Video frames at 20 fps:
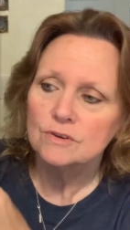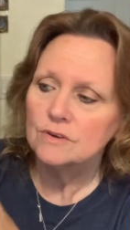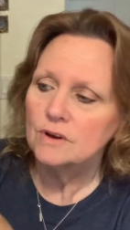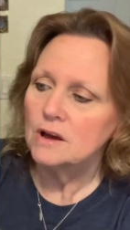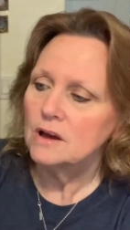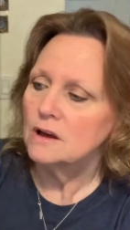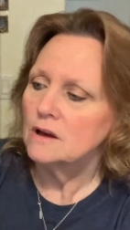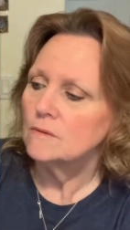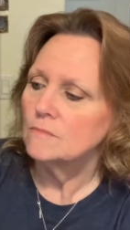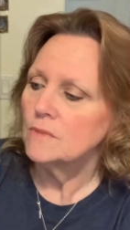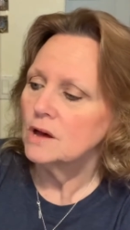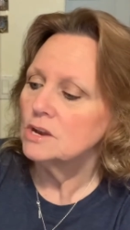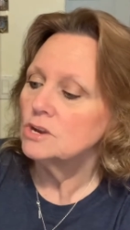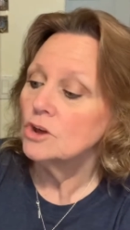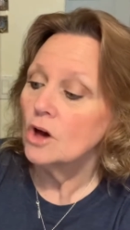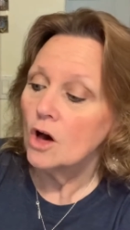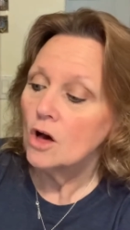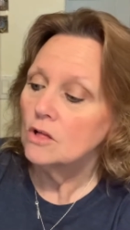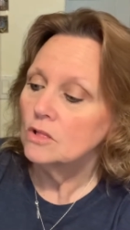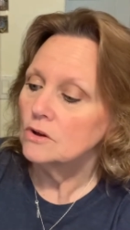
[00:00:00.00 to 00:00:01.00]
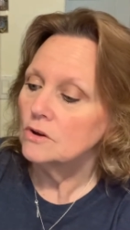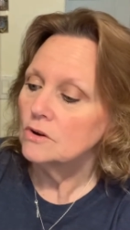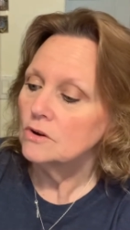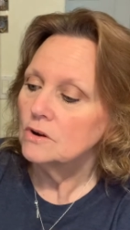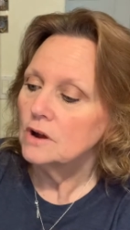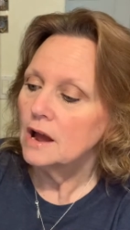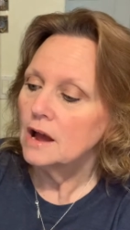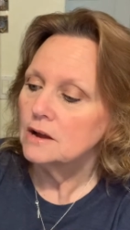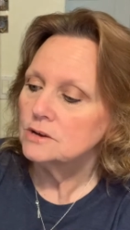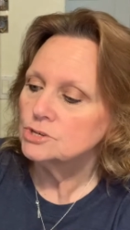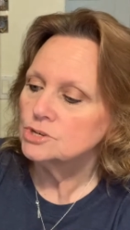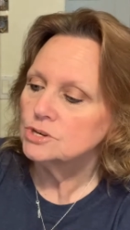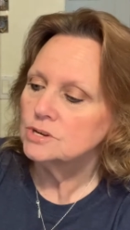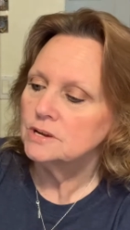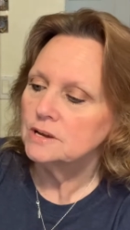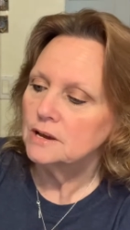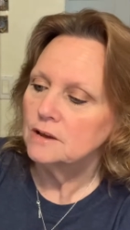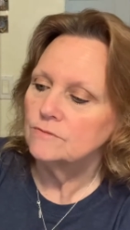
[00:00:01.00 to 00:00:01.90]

$1, actually.